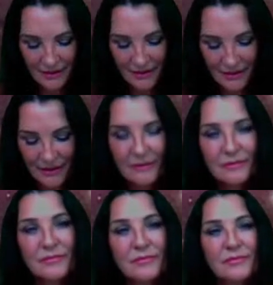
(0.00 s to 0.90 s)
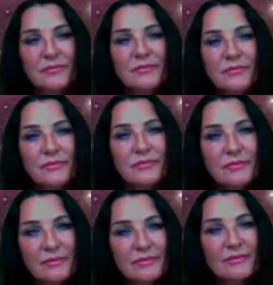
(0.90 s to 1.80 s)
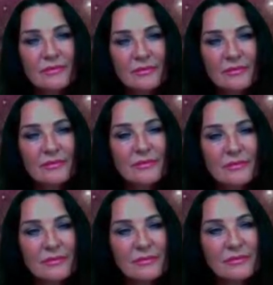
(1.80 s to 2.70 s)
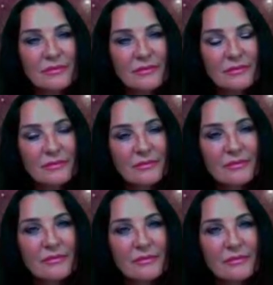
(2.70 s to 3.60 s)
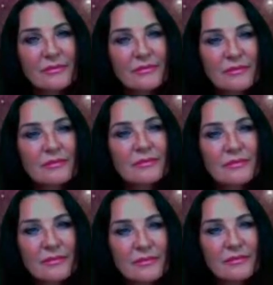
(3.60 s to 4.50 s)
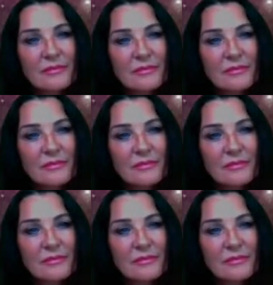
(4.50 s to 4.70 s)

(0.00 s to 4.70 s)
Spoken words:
This person isn't speaking.